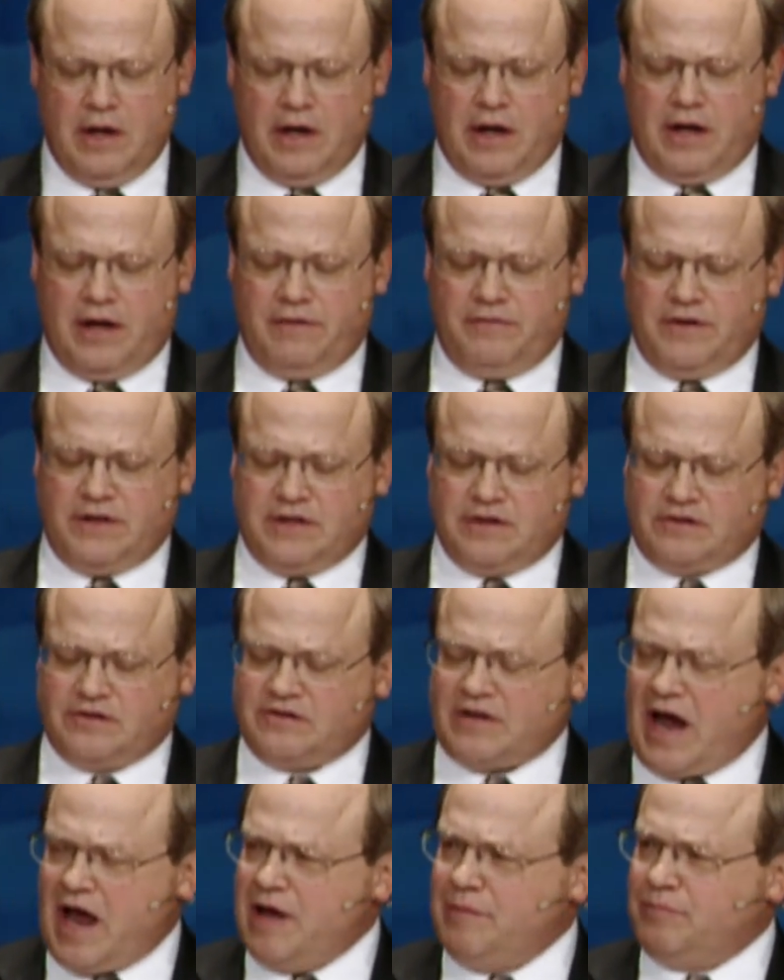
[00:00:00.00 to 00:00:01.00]
of a
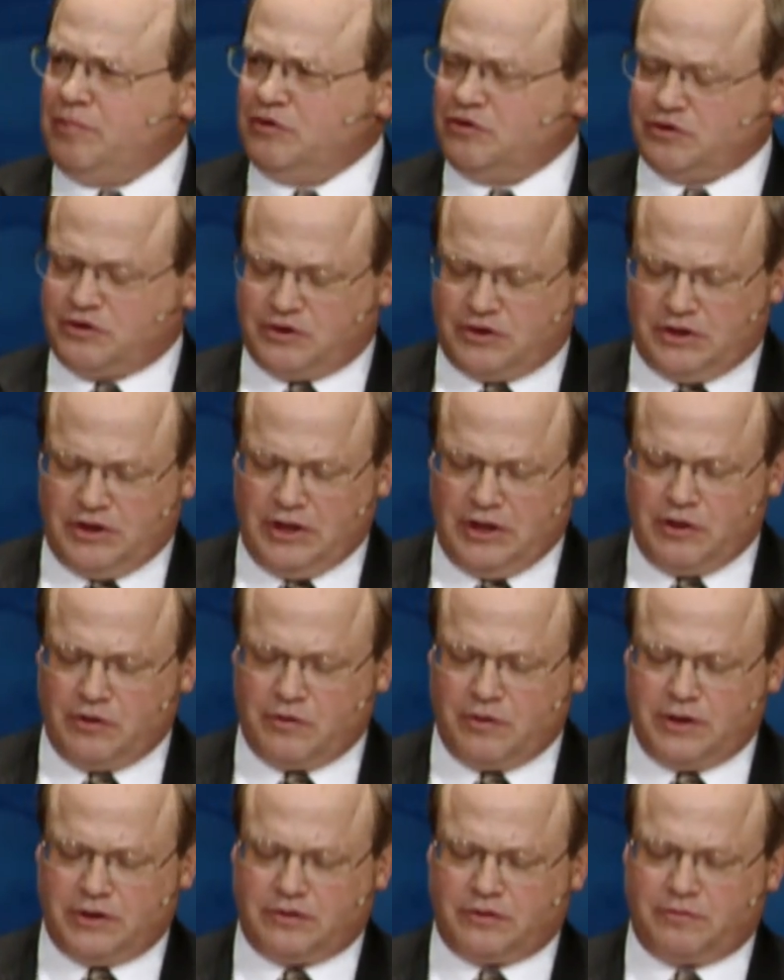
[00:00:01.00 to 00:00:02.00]
disciple's
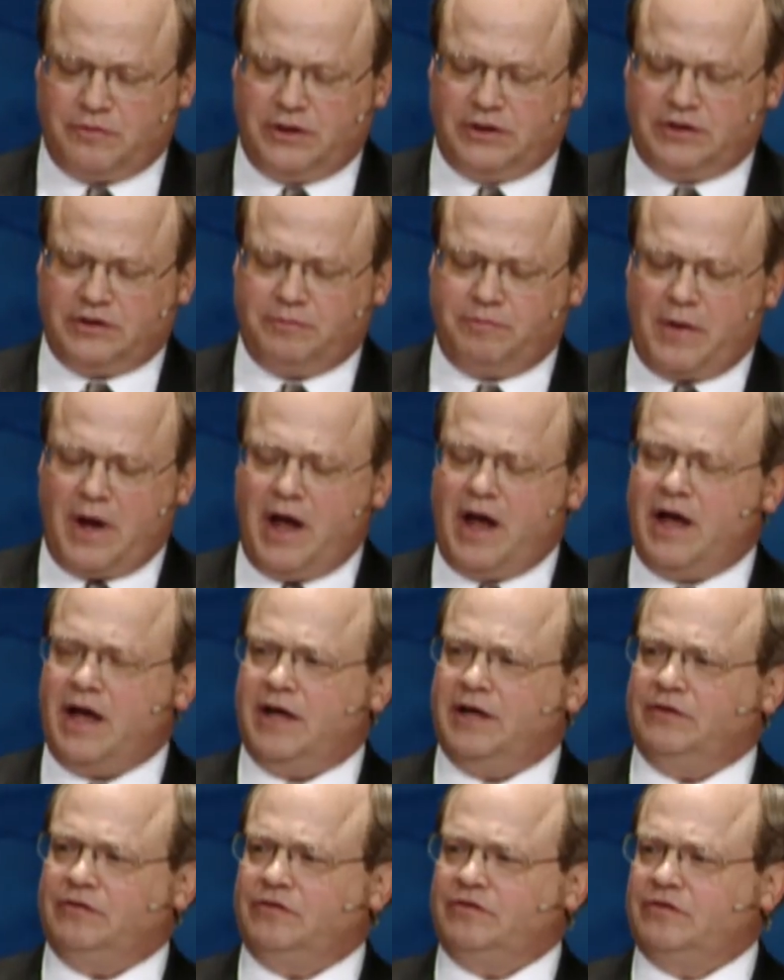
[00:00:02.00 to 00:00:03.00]
generous
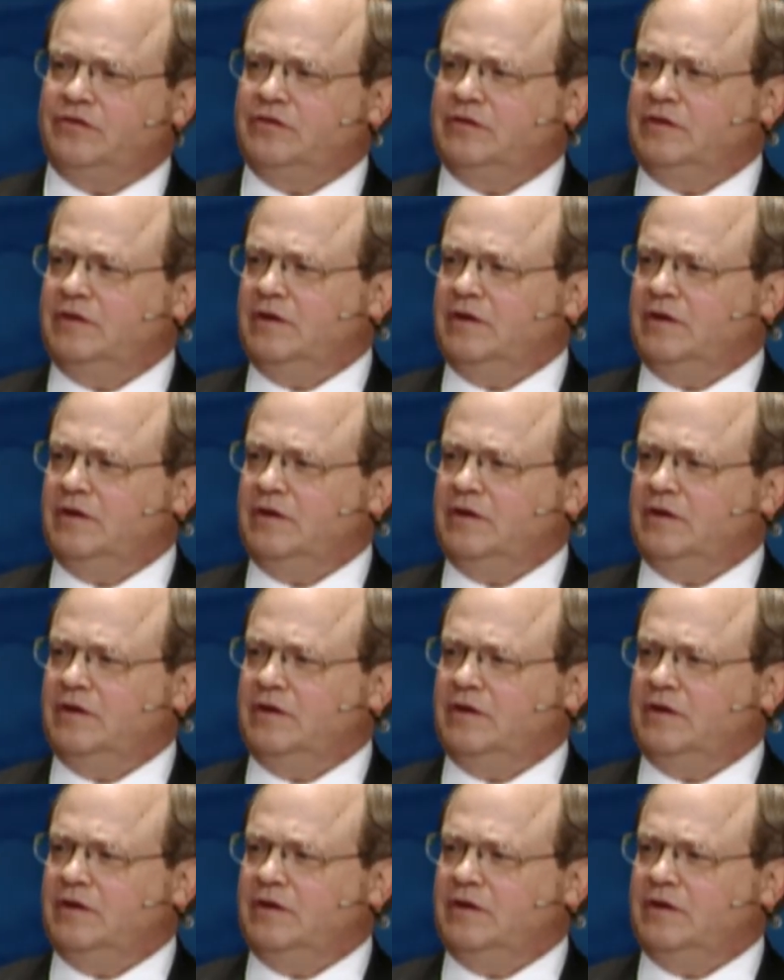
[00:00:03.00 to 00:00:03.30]
response,